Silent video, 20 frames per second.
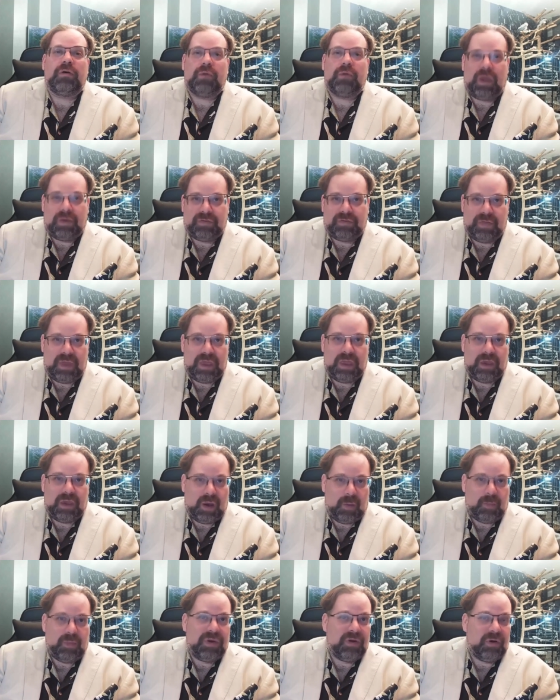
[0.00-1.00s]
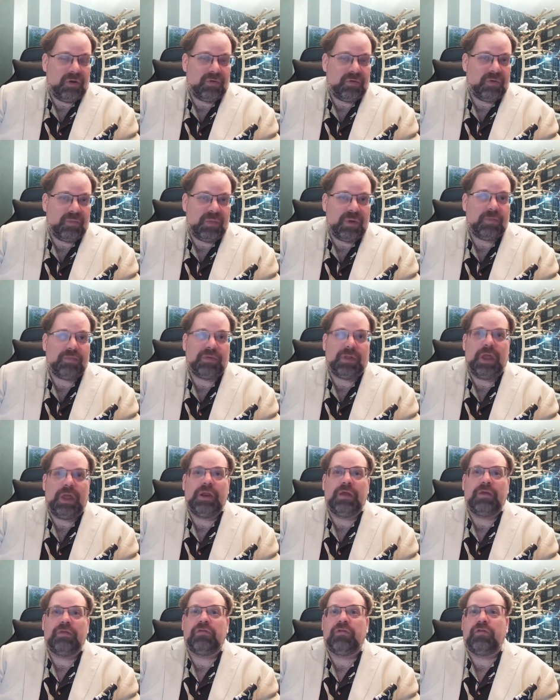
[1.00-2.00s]
as they appear to be
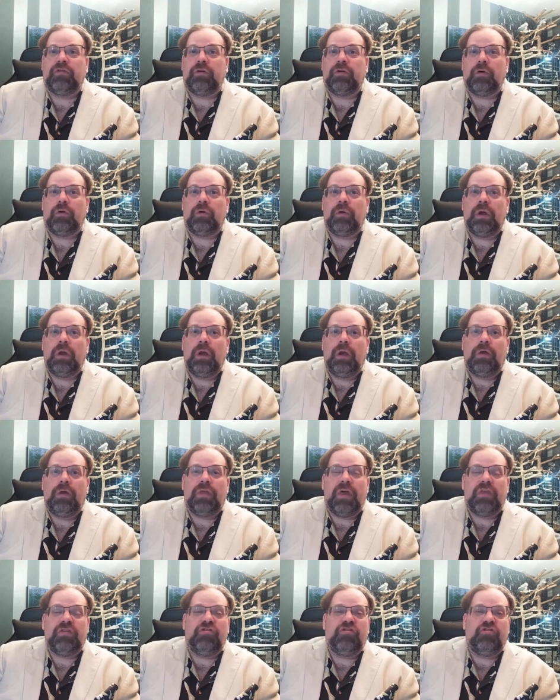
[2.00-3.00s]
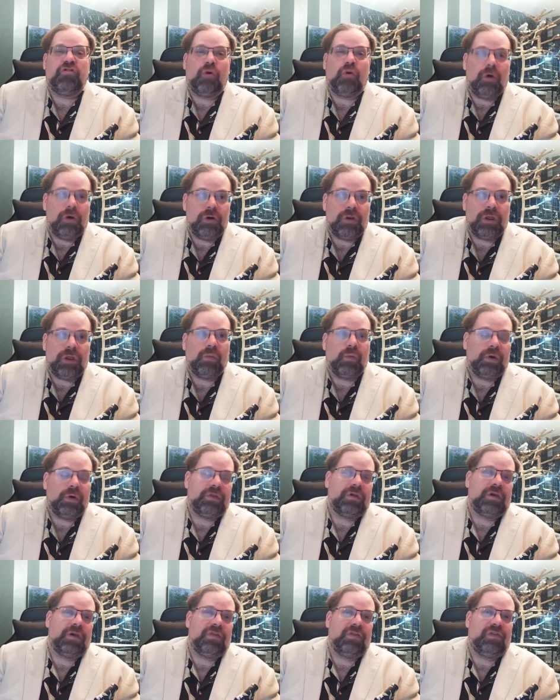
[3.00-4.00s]
planning to do, mm-hmm. then Jordan
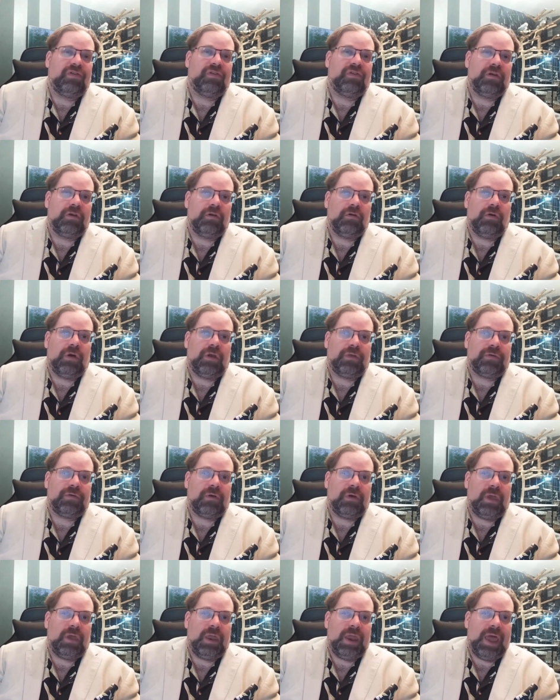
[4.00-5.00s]
would consider it an